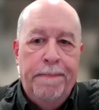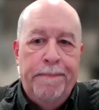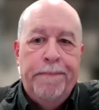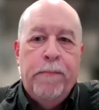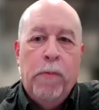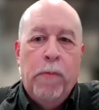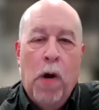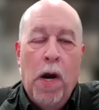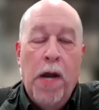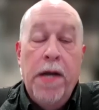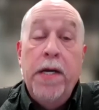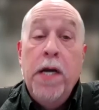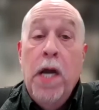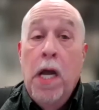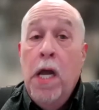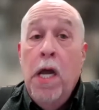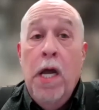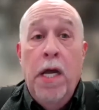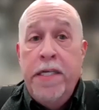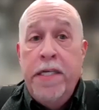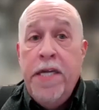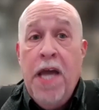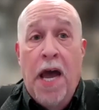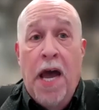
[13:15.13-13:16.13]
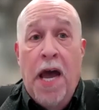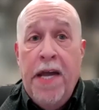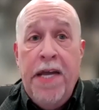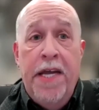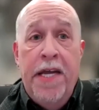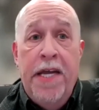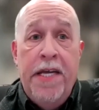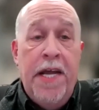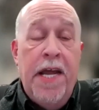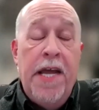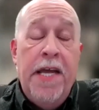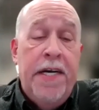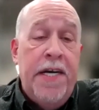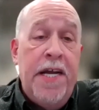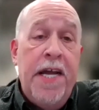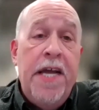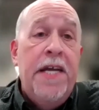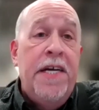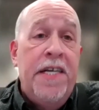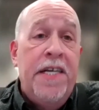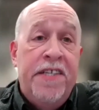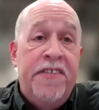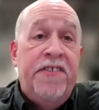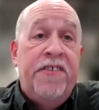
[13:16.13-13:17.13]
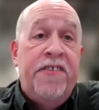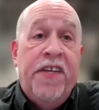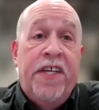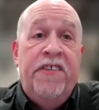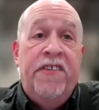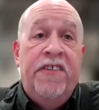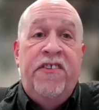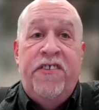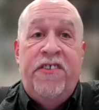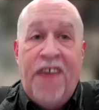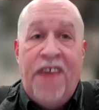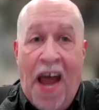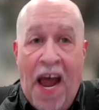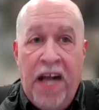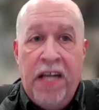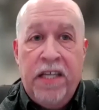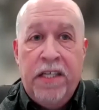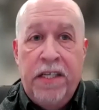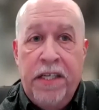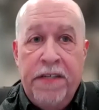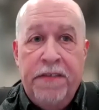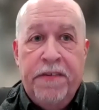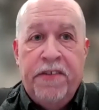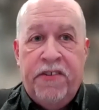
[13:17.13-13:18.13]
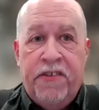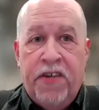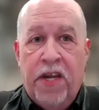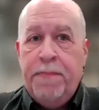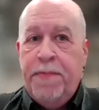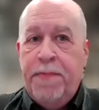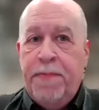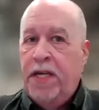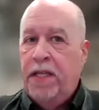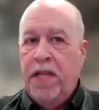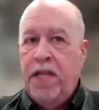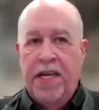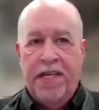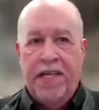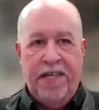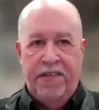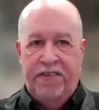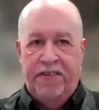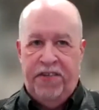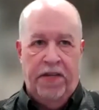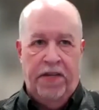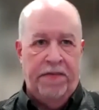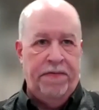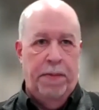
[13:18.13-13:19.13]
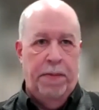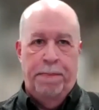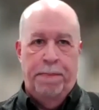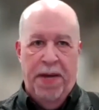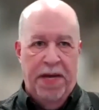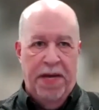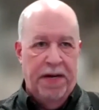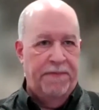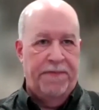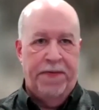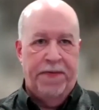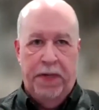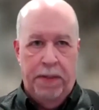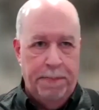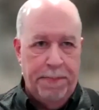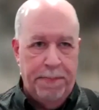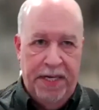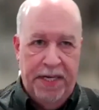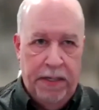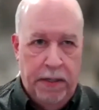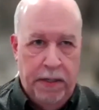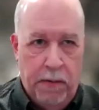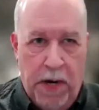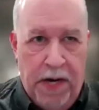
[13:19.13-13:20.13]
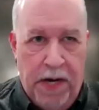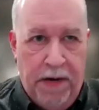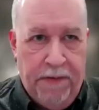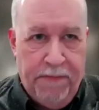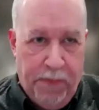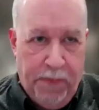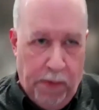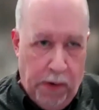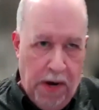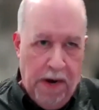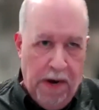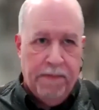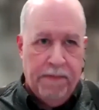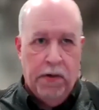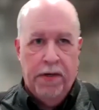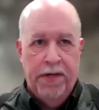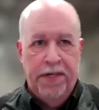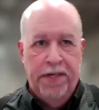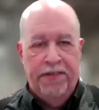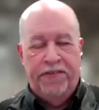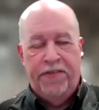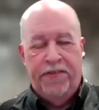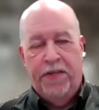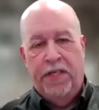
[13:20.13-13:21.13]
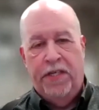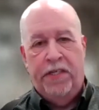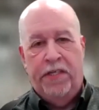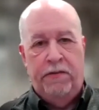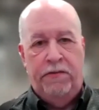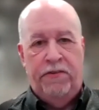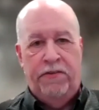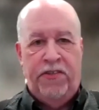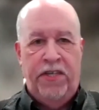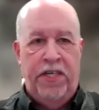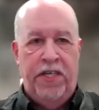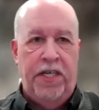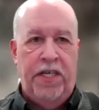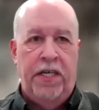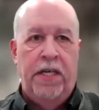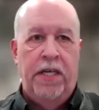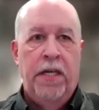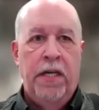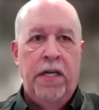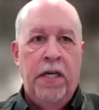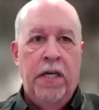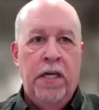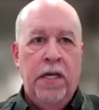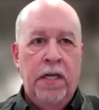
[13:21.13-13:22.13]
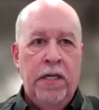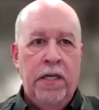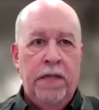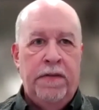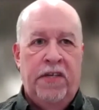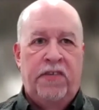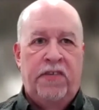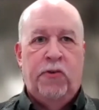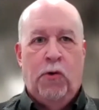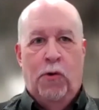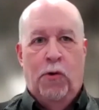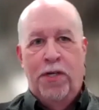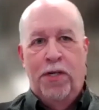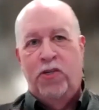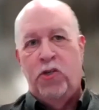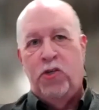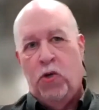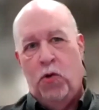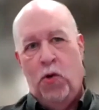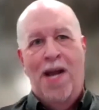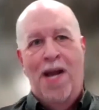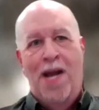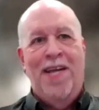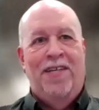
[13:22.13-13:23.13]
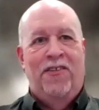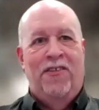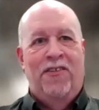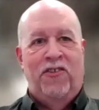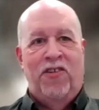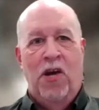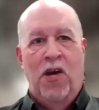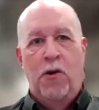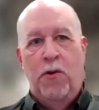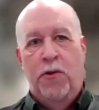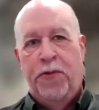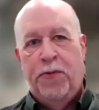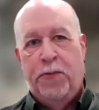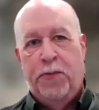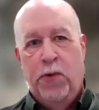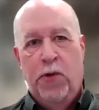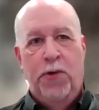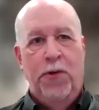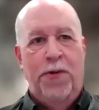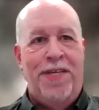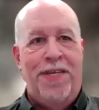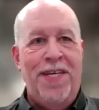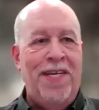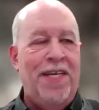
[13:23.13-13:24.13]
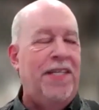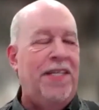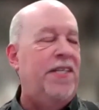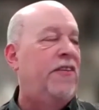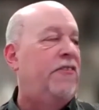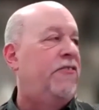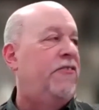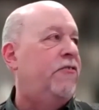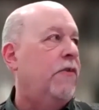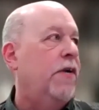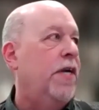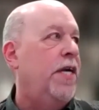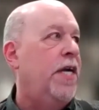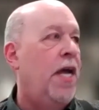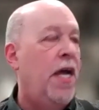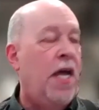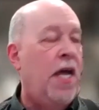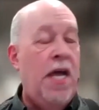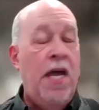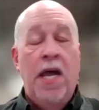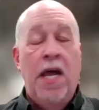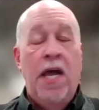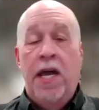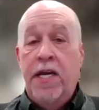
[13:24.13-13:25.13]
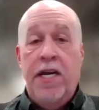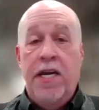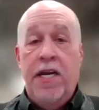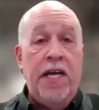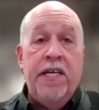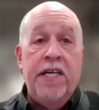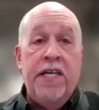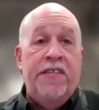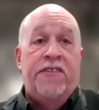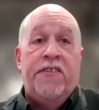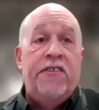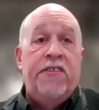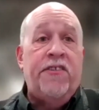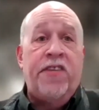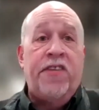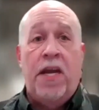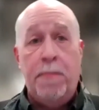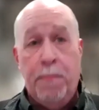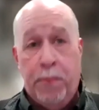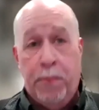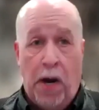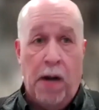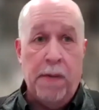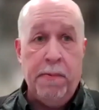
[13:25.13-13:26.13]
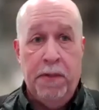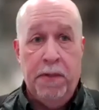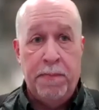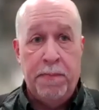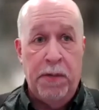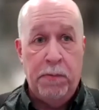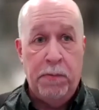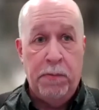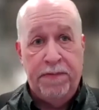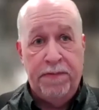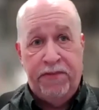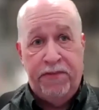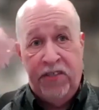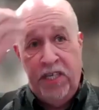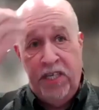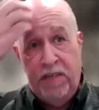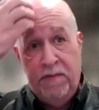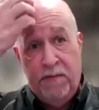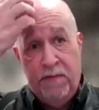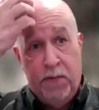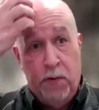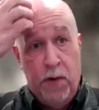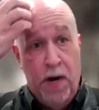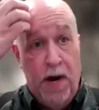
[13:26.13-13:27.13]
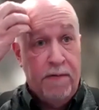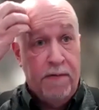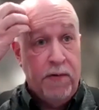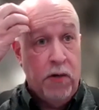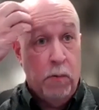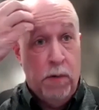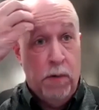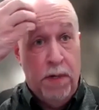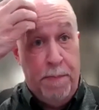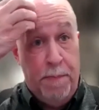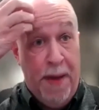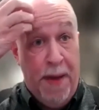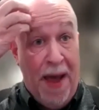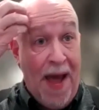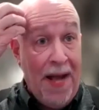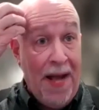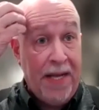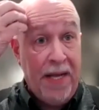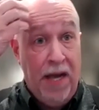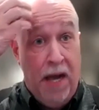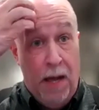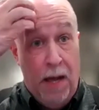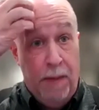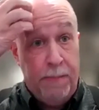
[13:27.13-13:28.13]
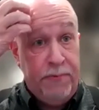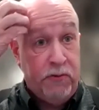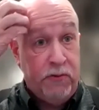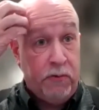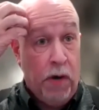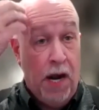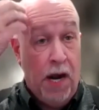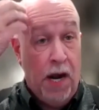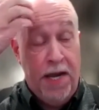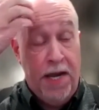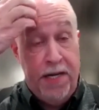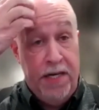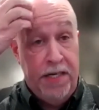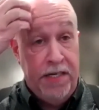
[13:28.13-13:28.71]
Right. Yeah. And it's exactly the same thing. Like I said, the benefit of being around forever is that you see these sort of trends go through the industry. And it's the same problem that we've seen forever with backups, right?